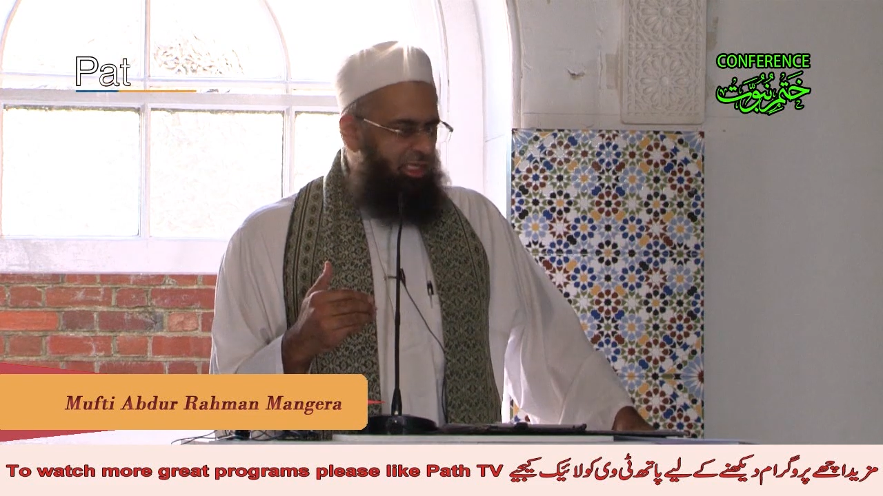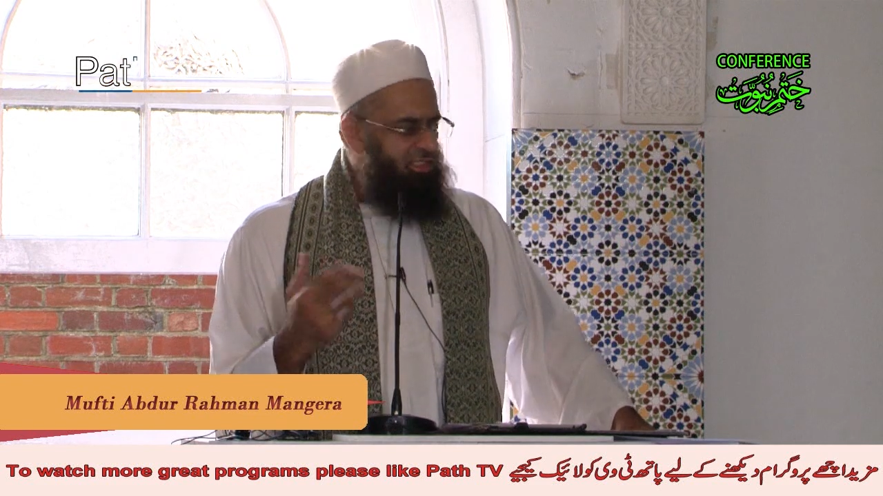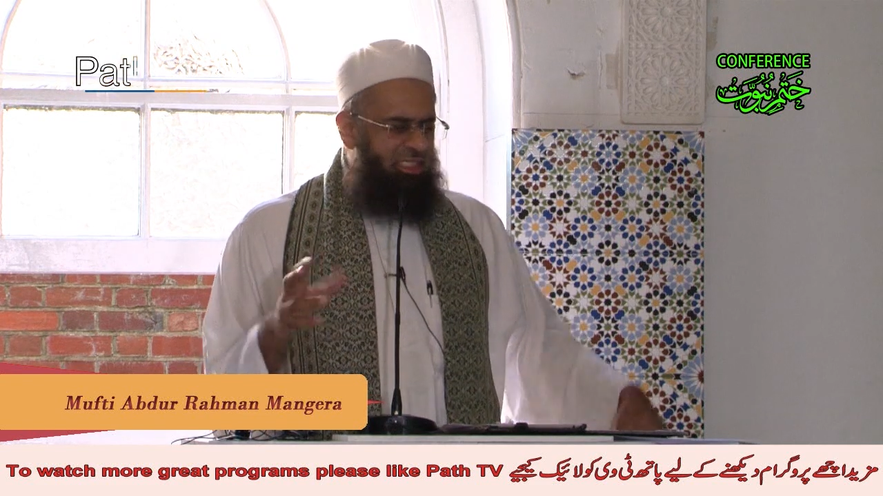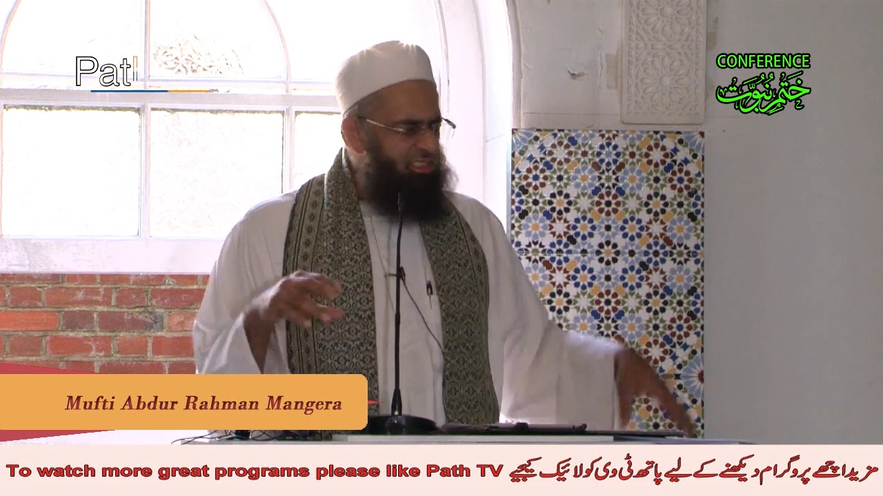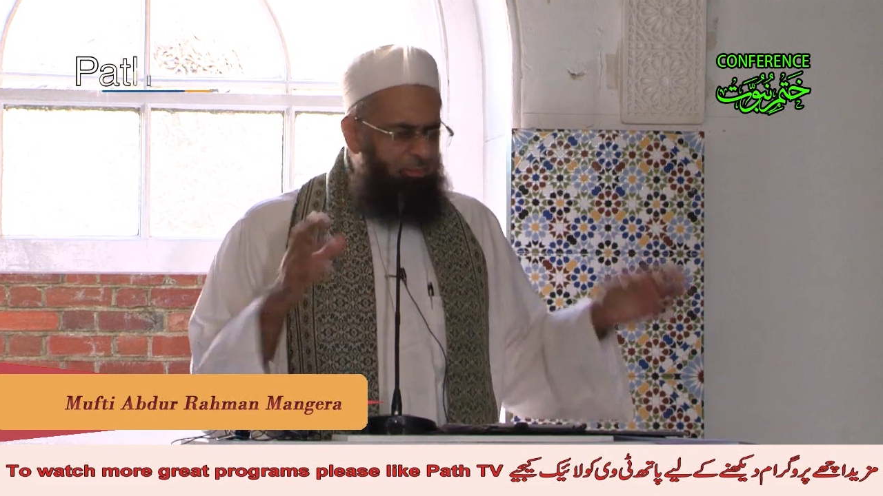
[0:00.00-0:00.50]

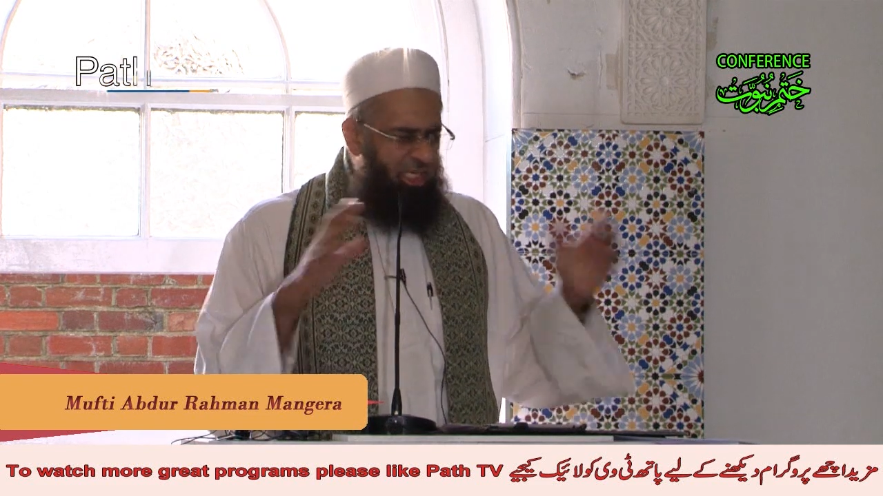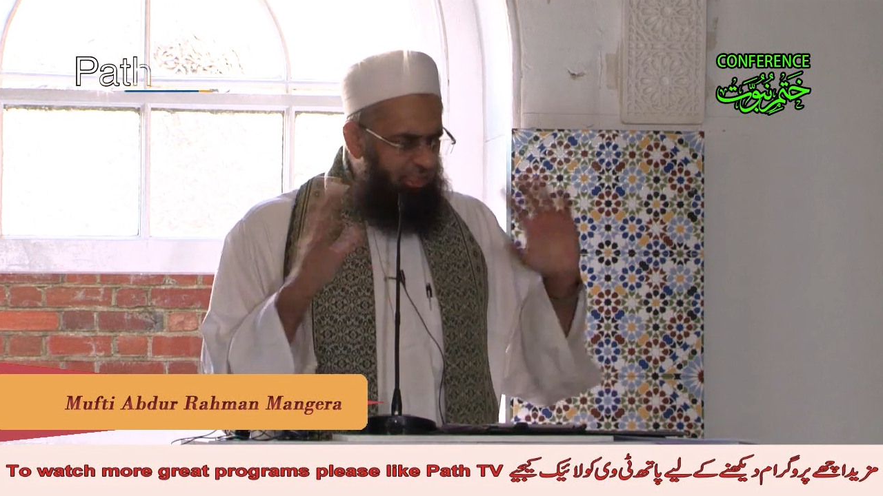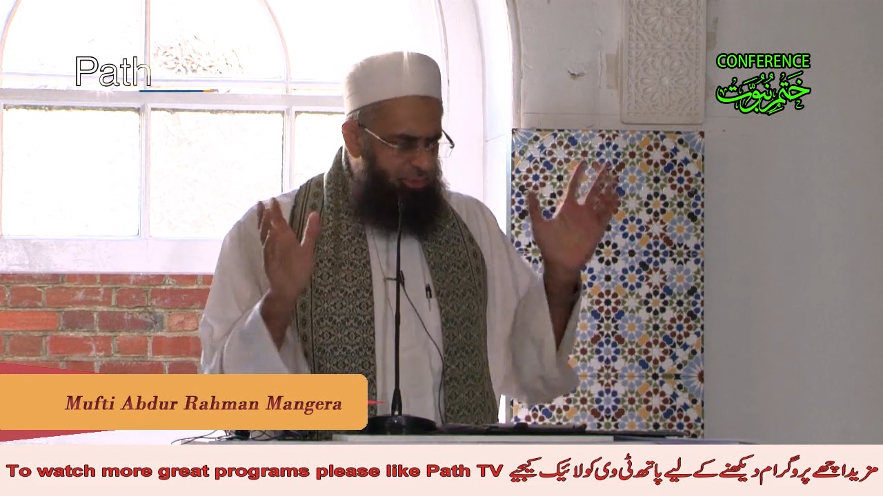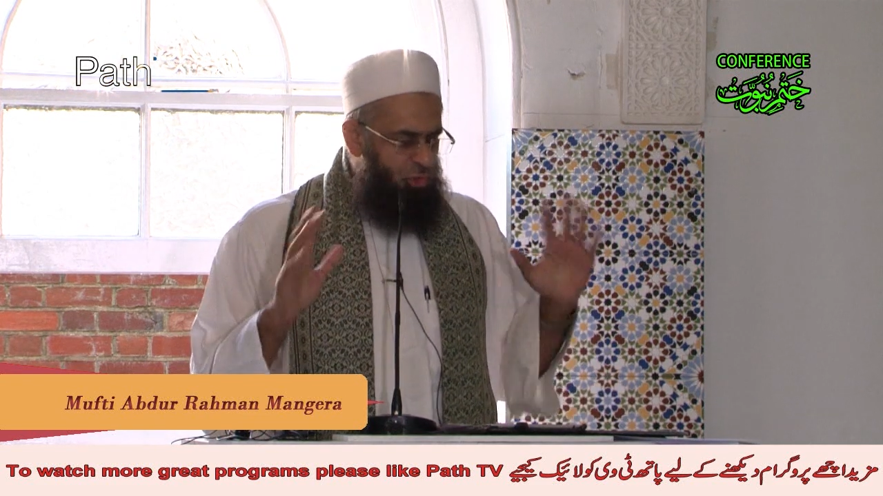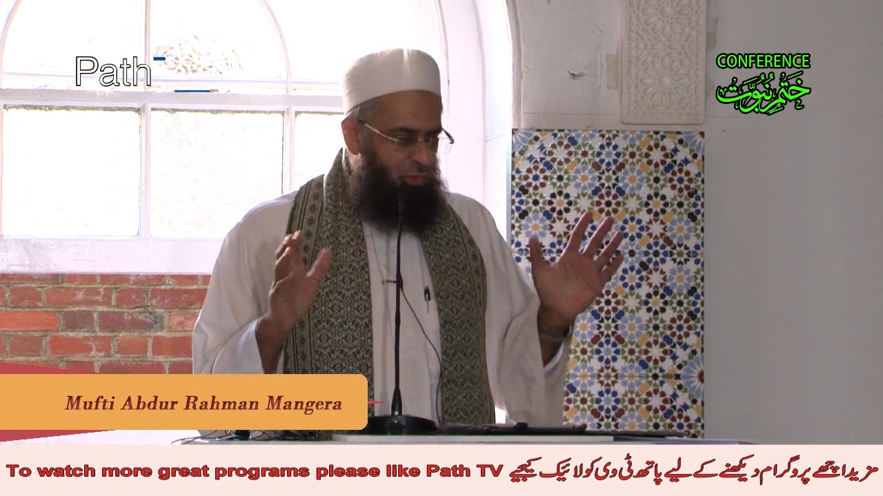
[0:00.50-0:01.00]
It's a
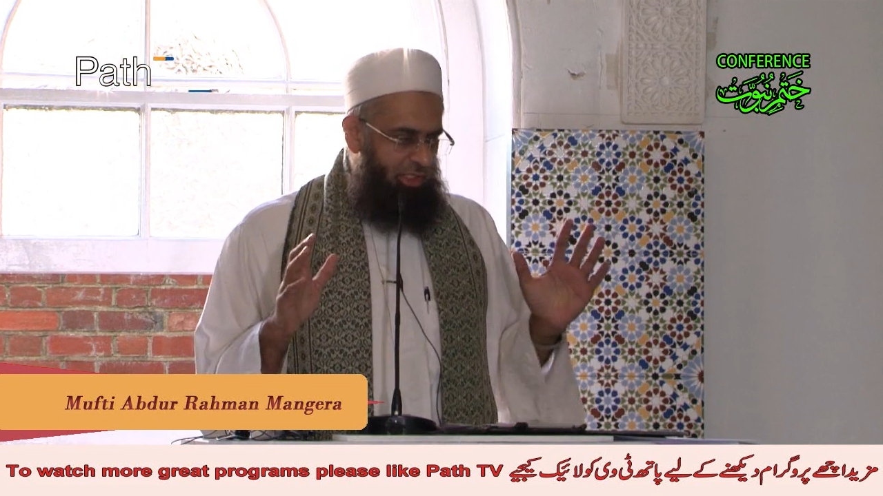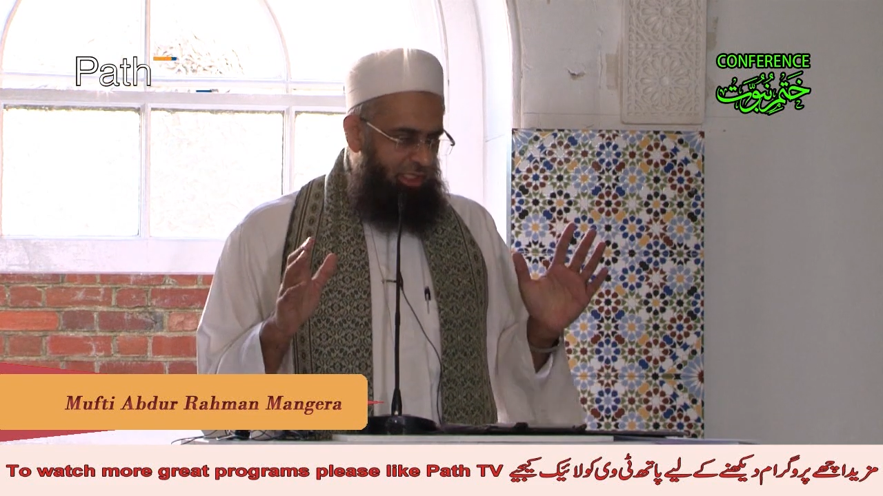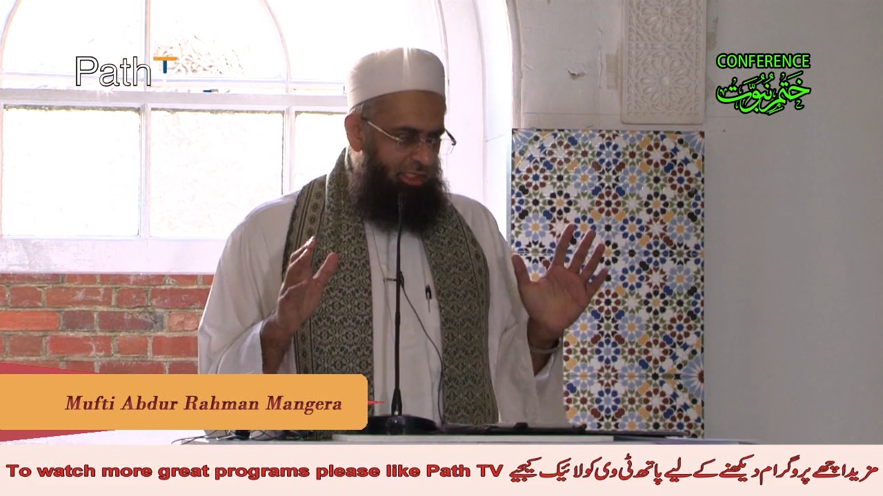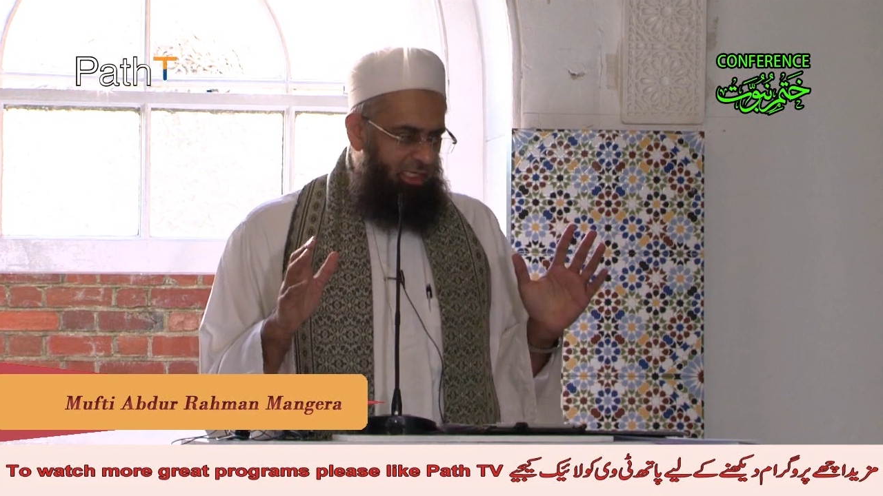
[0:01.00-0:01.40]
made-up story.